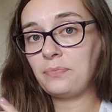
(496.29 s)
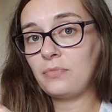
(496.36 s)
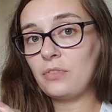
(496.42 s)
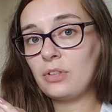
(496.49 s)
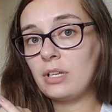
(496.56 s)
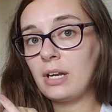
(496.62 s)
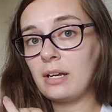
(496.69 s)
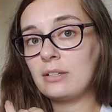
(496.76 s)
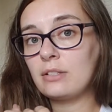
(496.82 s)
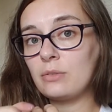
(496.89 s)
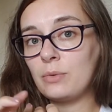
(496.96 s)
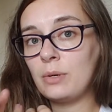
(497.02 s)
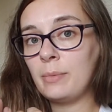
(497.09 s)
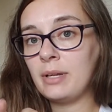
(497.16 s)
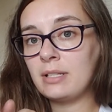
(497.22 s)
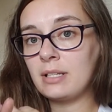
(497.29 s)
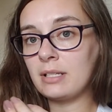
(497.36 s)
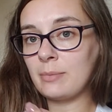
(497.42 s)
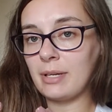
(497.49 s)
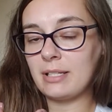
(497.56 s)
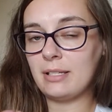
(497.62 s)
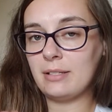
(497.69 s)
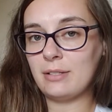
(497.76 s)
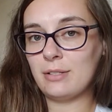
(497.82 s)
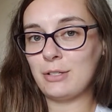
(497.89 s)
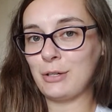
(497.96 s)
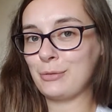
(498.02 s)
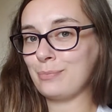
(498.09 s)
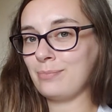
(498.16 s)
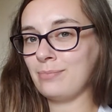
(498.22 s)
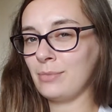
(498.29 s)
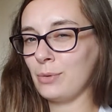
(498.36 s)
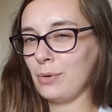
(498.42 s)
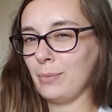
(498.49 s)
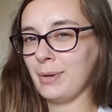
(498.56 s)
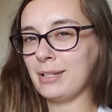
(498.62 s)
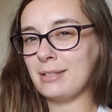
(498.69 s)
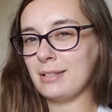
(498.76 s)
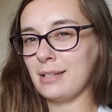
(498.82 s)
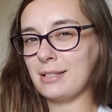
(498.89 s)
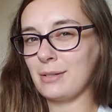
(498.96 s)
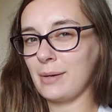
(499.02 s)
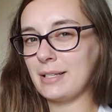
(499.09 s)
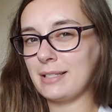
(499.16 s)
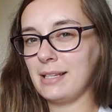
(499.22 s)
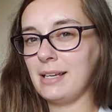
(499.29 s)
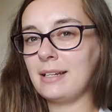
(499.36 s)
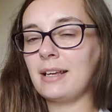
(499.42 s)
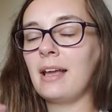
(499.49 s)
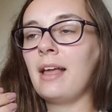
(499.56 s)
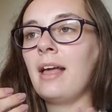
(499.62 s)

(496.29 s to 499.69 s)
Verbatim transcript: for the next three months because my seasons are three months, that's how I see it.